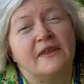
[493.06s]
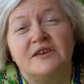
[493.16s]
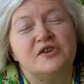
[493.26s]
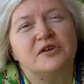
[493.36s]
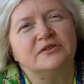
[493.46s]

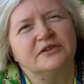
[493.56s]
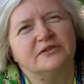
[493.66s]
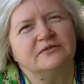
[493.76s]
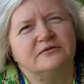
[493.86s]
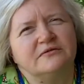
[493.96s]
the
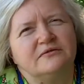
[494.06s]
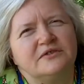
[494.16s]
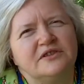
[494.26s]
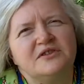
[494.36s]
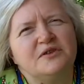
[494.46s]
children,
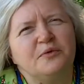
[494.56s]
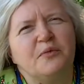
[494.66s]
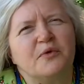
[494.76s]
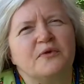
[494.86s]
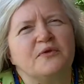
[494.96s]
just
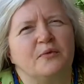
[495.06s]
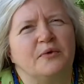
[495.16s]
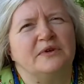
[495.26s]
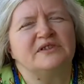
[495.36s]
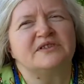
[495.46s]
newborn
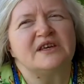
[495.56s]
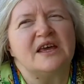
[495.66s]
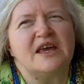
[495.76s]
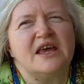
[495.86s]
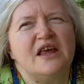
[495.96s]
ones.
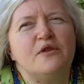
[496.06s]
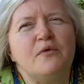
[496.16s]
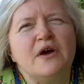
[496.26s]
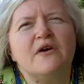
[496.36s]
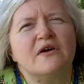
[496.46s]
And
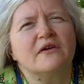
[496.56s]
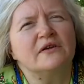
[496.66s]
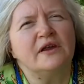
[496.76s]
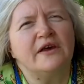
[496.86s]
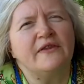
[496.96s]
we are
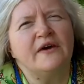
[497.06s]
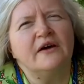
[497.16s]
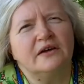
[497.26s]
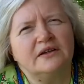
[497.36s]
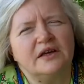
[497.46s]
like
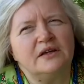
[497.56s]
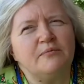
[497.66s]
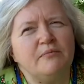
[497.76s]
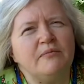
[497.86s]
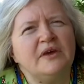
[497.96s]
that,
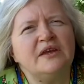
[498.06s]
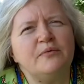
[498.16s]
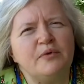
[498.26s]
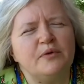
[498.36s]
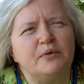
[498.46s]
and
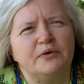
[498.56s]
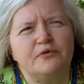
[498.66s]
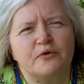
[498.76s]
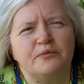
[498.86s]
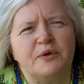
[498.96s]
many people
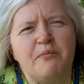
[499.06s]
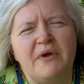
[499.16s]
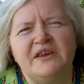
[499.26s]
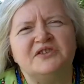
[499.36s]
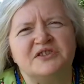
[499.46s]
from the
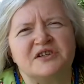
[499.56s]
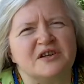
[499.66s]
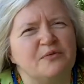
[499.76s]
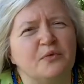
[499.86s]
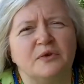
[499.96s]

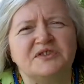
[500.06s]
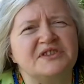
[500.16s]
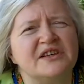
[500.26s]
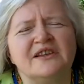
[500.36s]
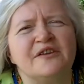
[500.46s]
mainstream will
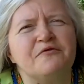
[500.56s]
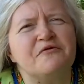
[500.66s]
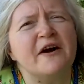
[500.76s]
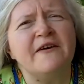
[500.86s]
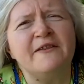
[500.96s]
suddenly
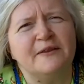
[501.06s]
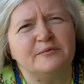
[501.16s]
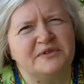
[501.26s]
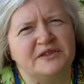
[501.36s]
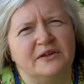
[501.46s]
find
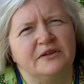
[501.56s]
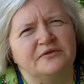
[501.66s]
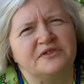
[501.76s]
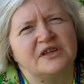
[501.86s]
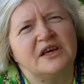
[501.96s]

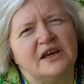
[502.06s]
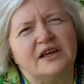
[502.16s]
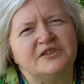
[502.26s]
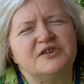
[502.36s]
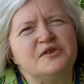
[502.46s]
themselves
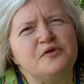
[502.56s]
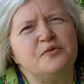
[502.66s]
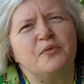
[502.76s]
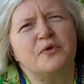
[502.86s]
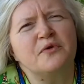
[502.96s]
as the
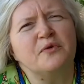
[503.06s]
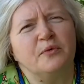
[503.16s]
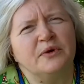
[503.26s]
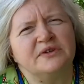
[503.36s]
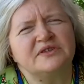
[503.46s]
newborn
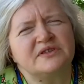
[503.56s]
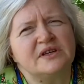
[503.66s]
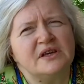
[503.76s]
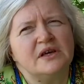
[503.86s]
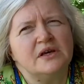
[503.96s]
ones.